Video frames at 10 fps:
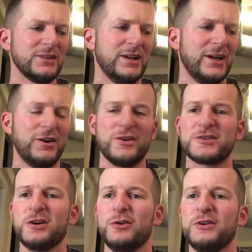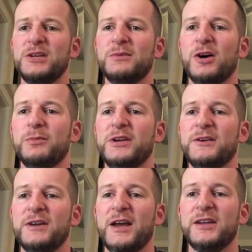And also email
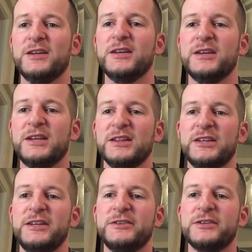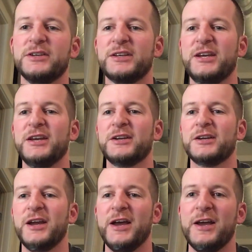me at
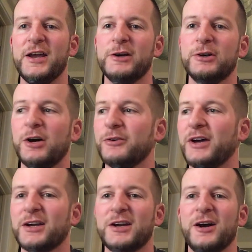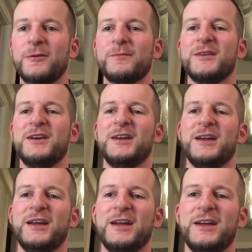elitekick@aol.com.
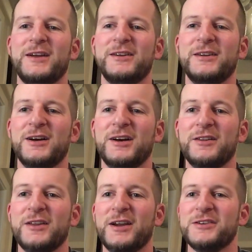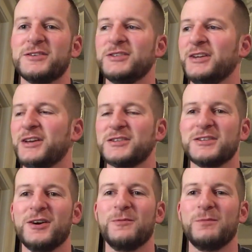And that is, yes,
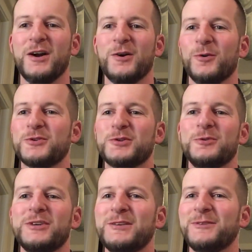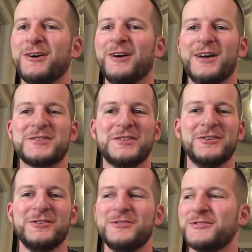my old school email I
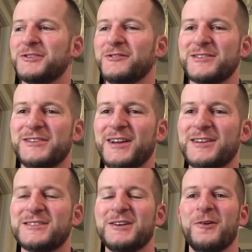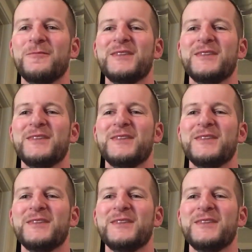still use to this day. So